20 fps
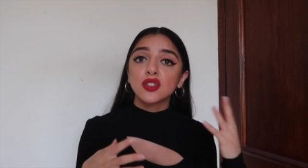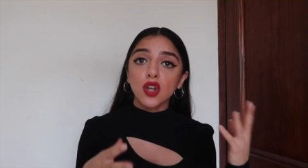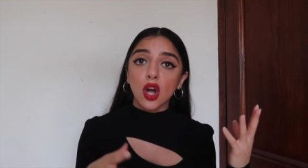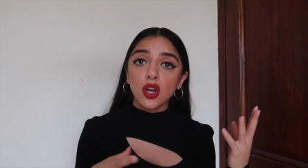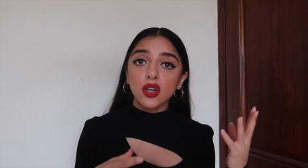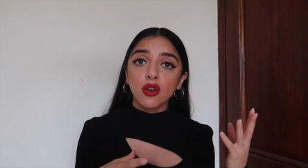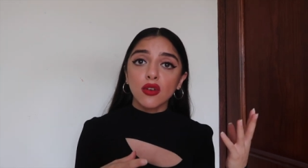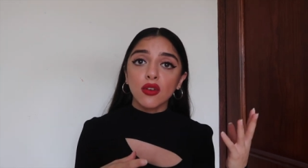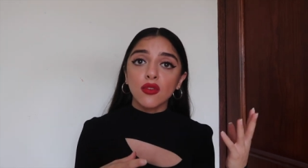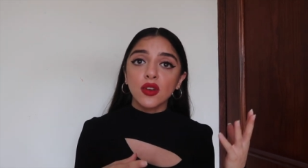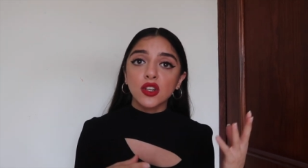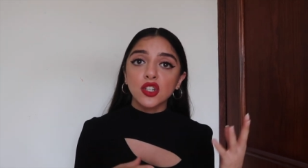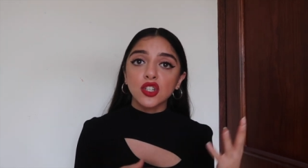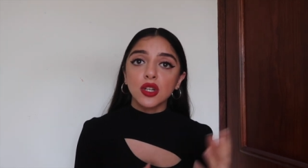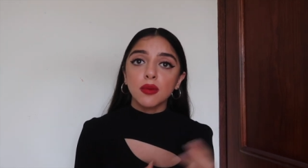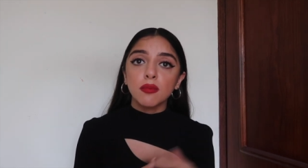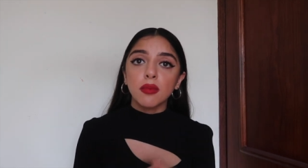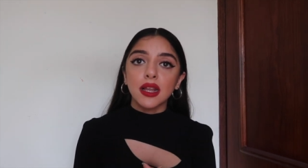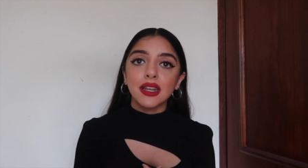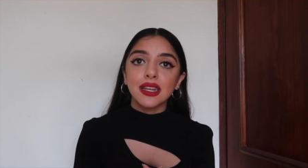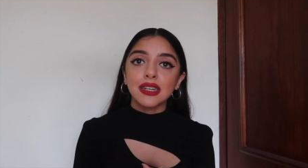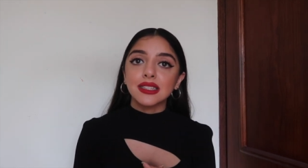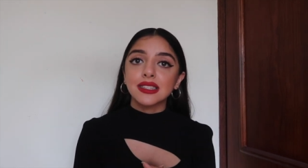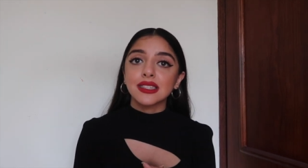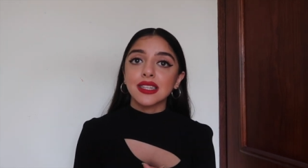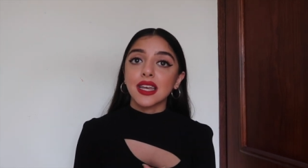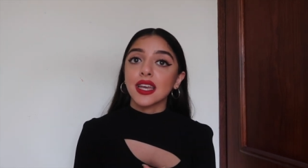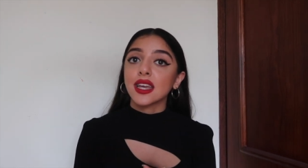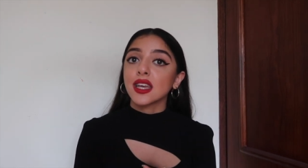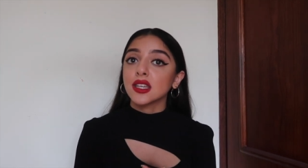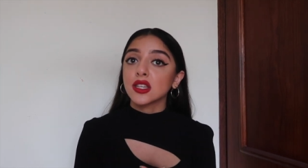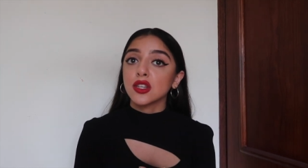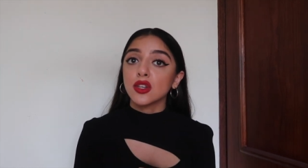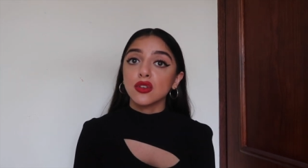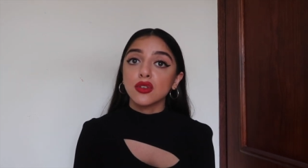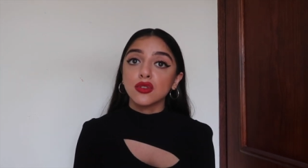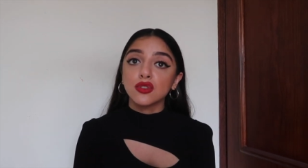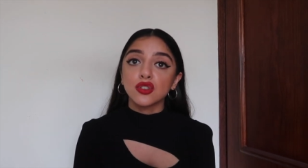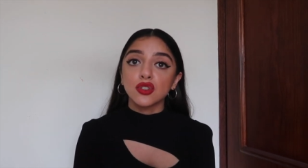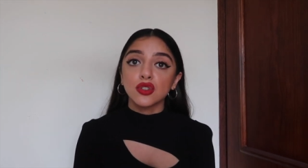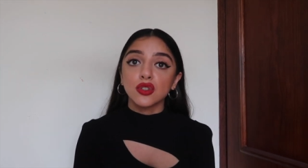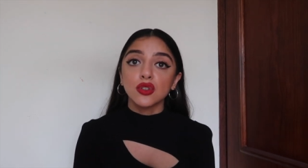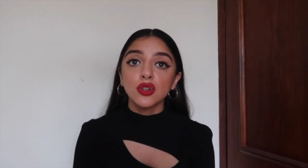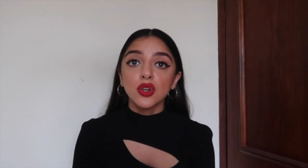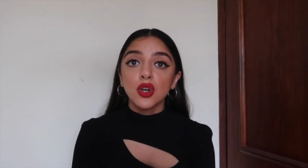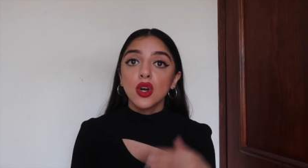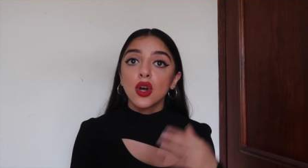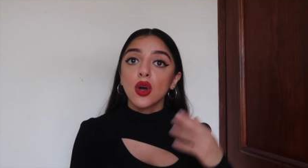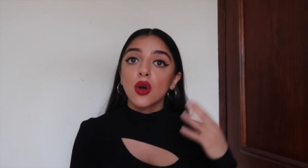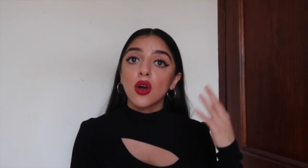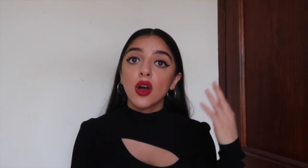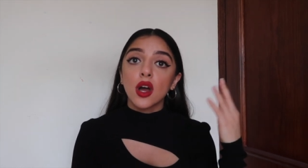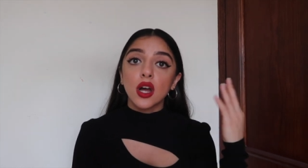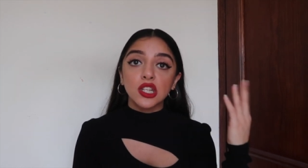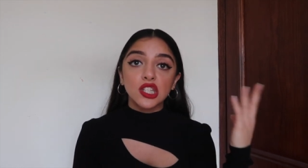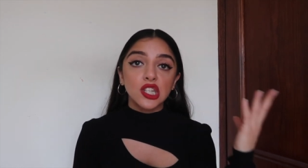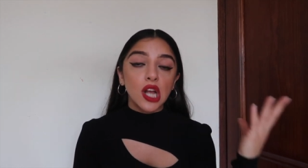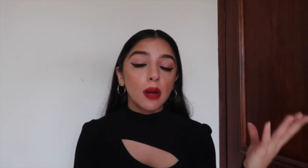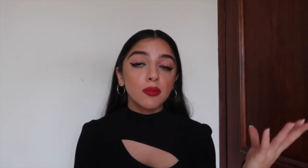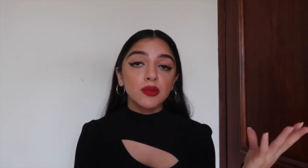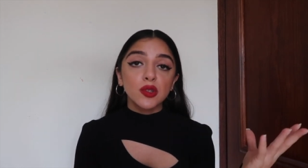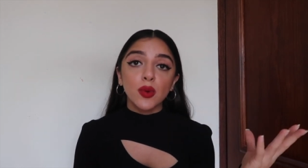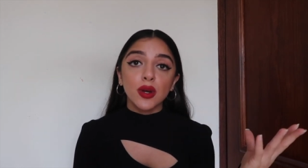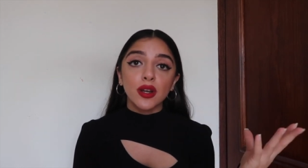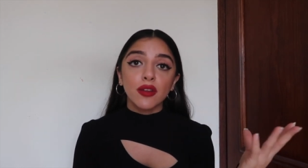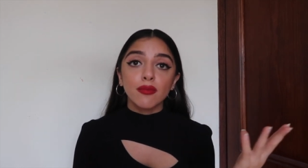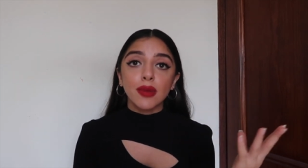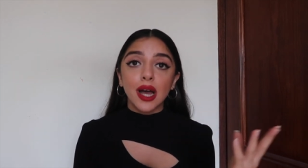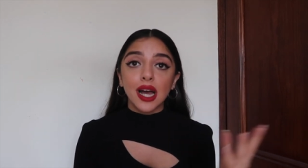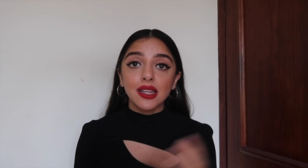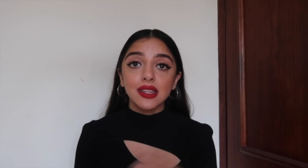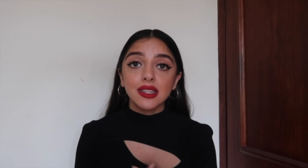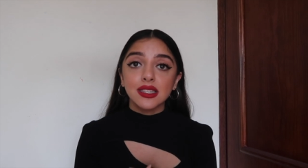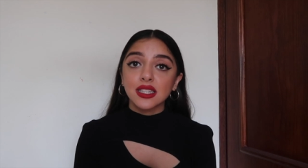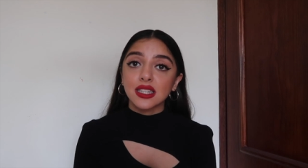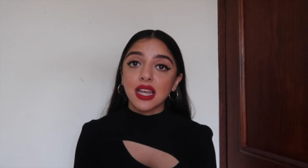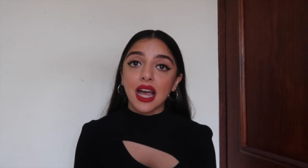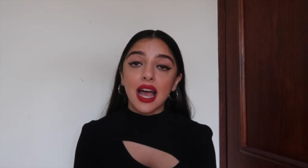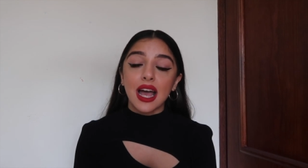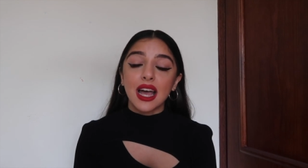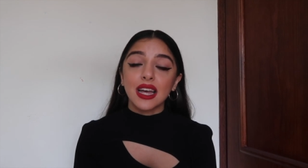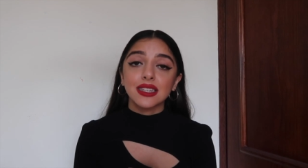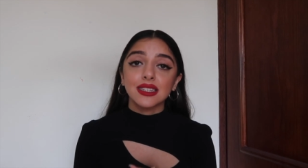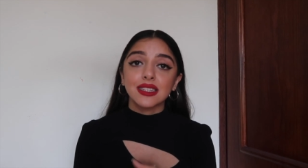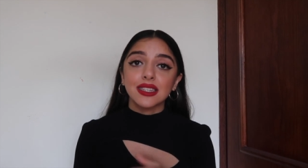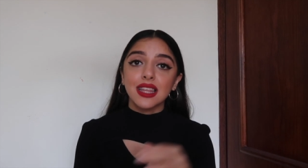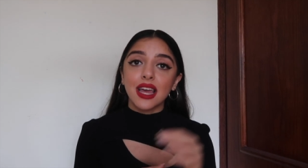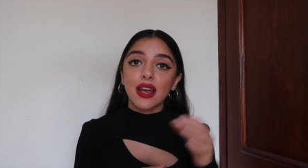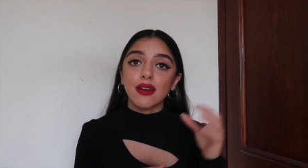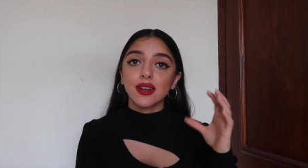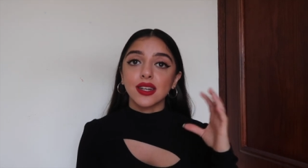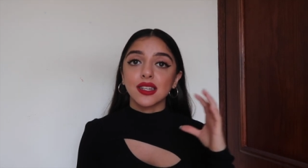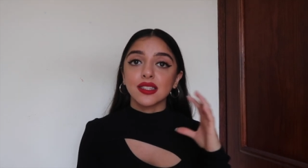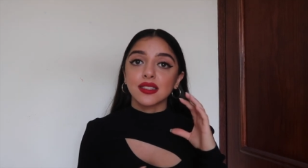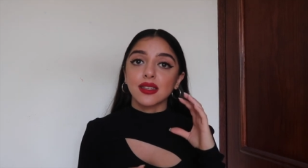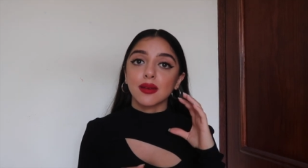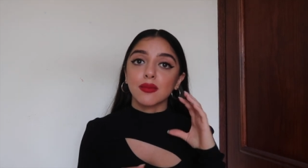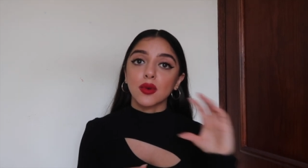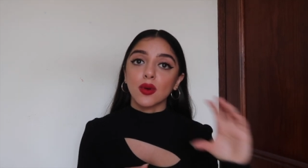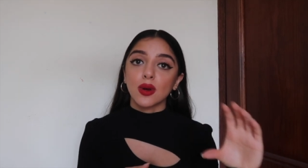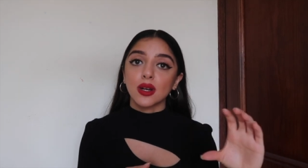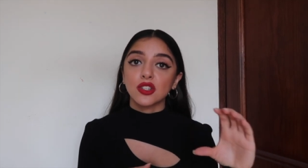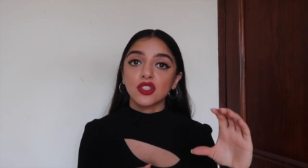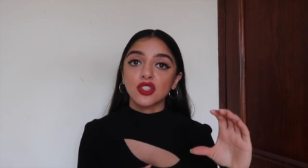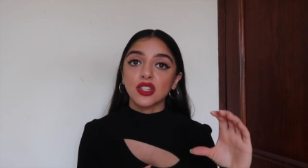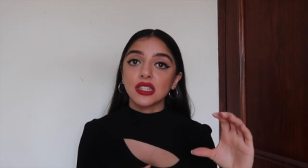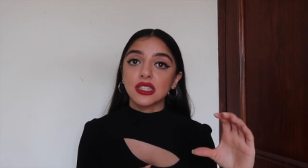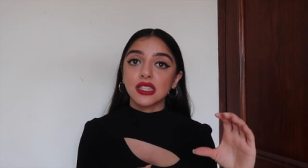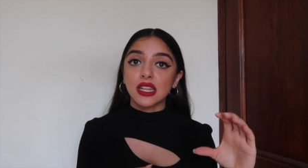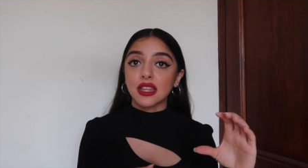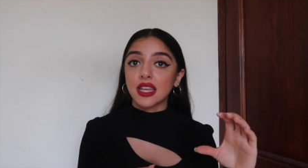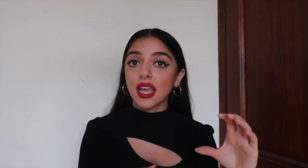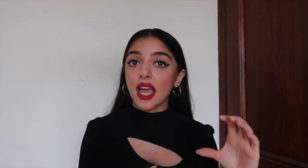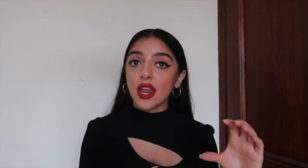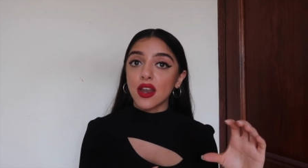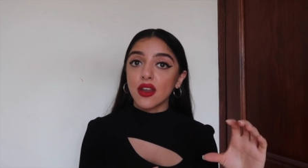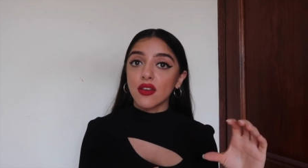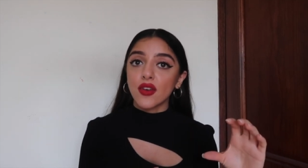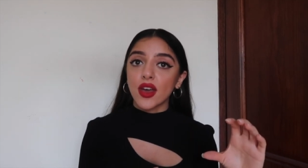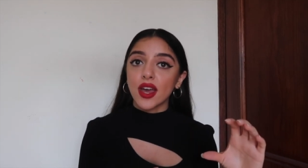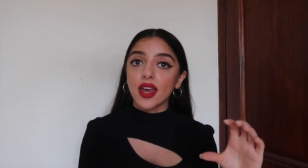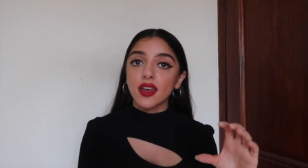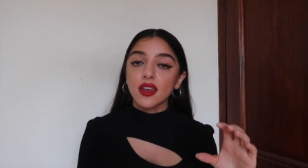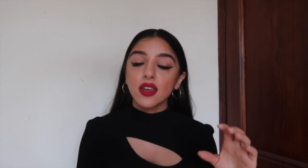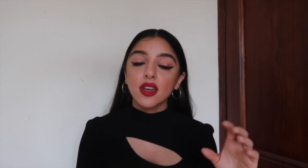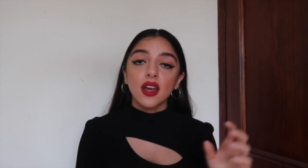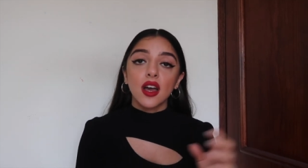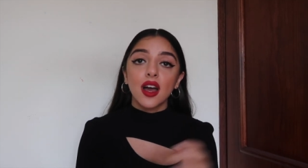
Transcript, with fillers: done your revision but let's say you do uh, chapter one of maths and there is some questions at the end of it